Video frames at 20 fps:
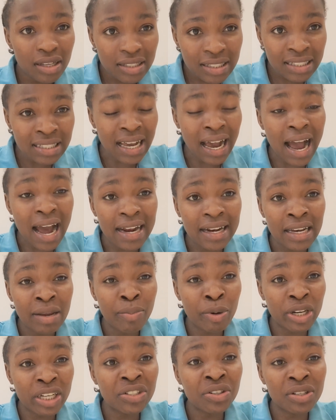Sakan
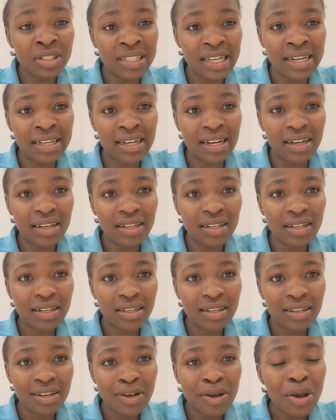deportation center,
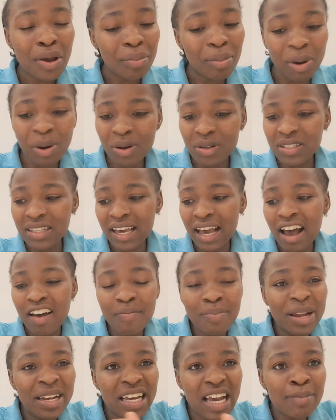because they
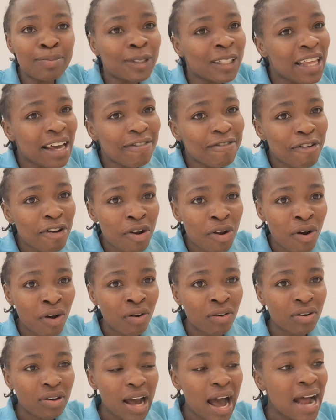have been kept there for
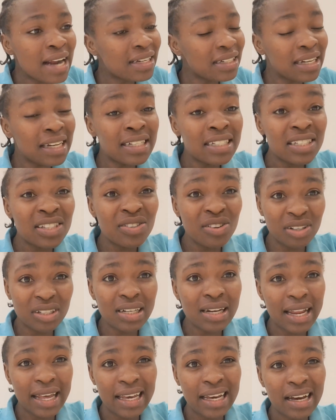long, and it's
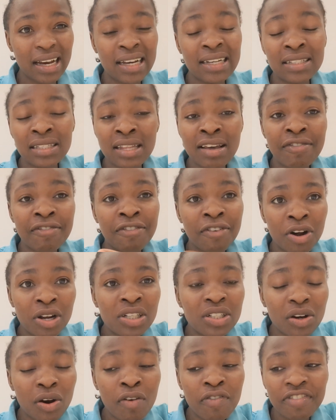not like it's the
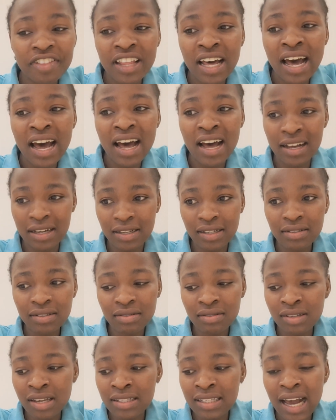fault of the
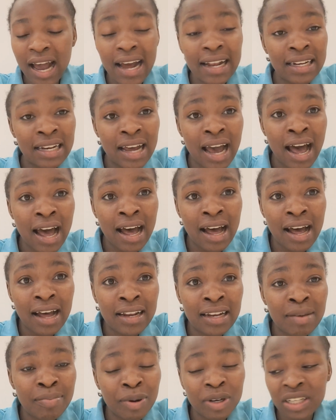Sakan
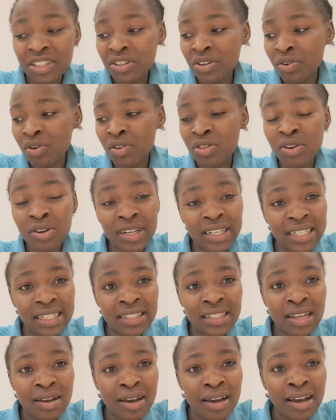deportation
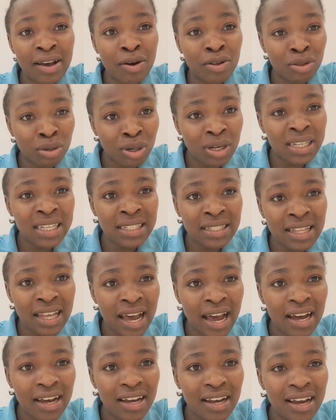authorities, the authorities
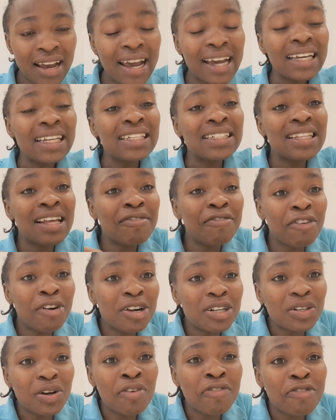there. It's the
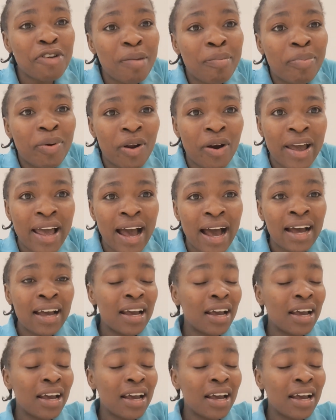fault of your employer.